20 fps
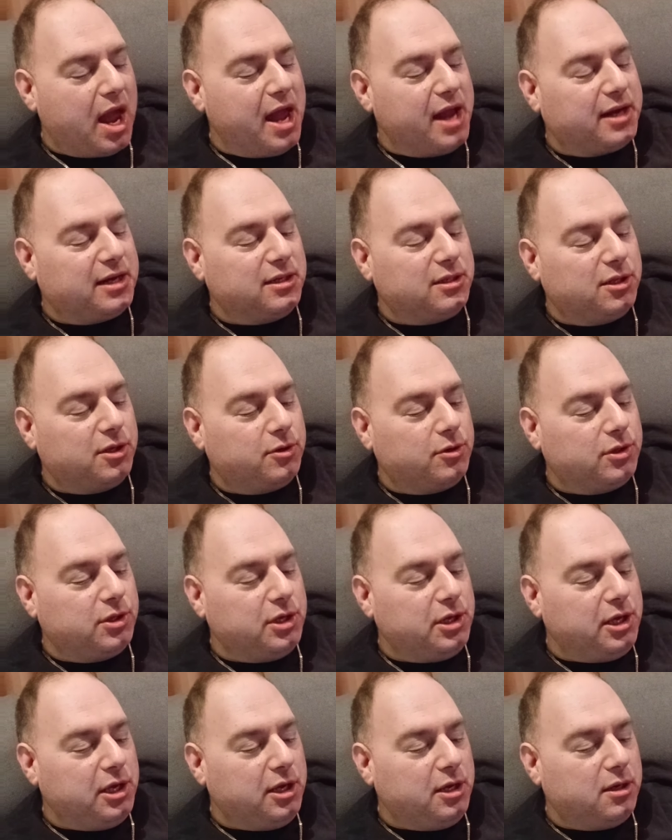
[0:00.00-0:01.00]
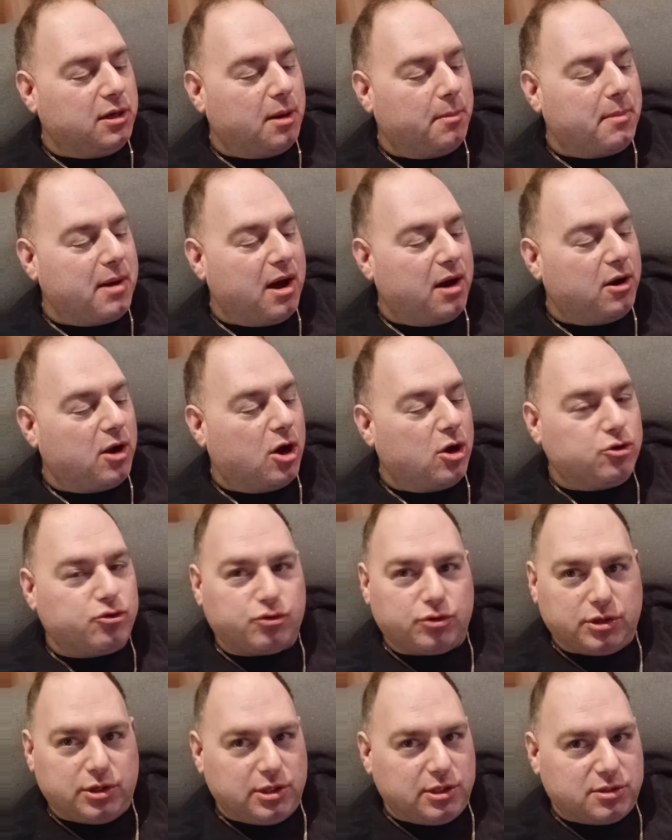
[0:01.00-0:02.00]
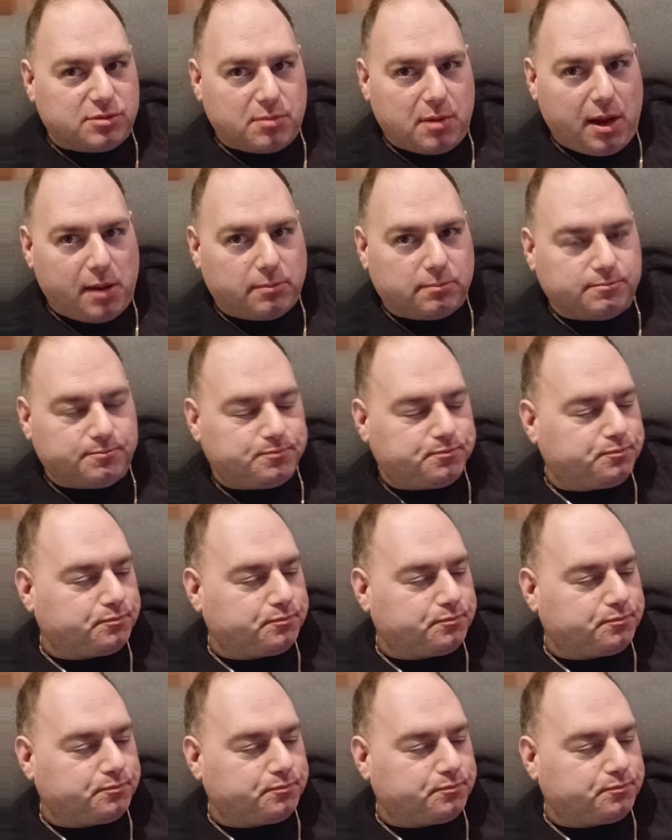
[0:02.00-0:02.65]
I could literally eat about 100 of these, man.